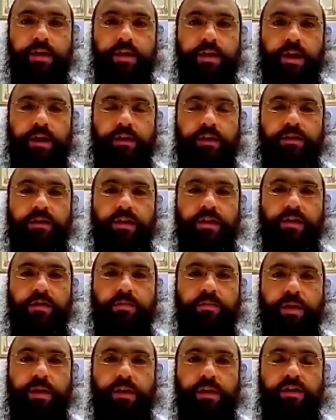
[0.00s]
until the
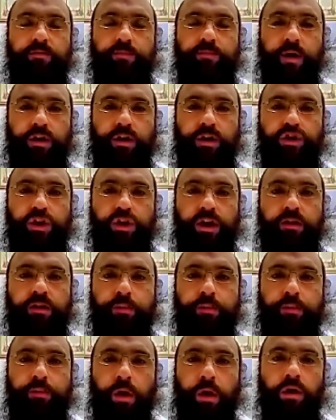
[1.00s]
middle of Parashat
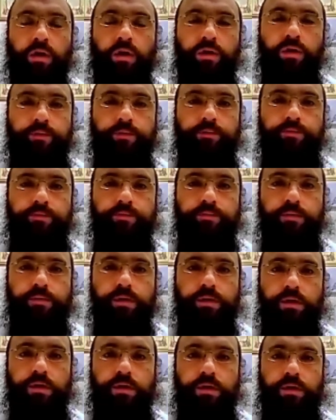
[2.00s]
Bo,
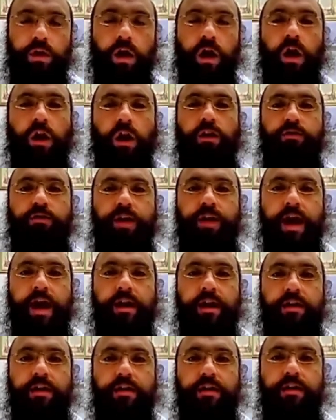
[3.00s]
all of that
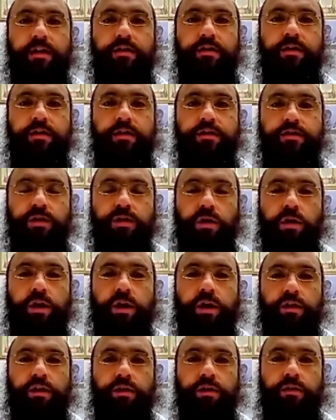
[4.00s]
is the
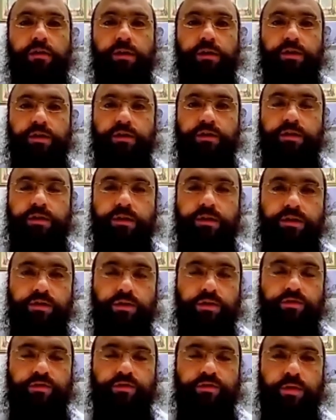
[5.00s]
story, is
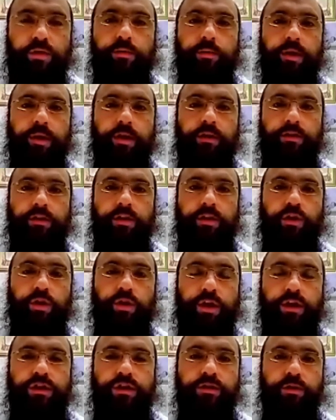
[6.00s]
from the
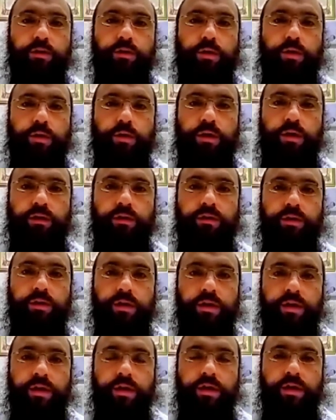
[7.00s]
creation of the world
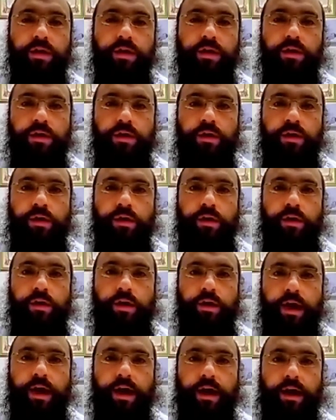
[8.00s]

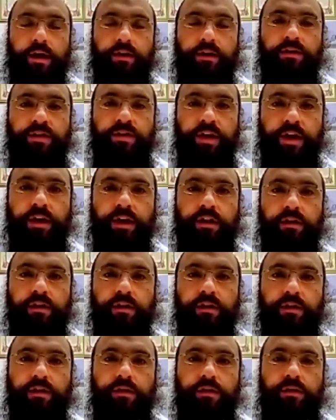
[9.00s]
until
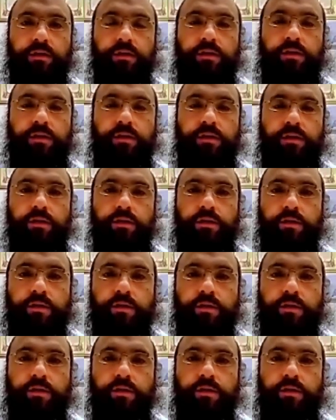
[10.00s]
the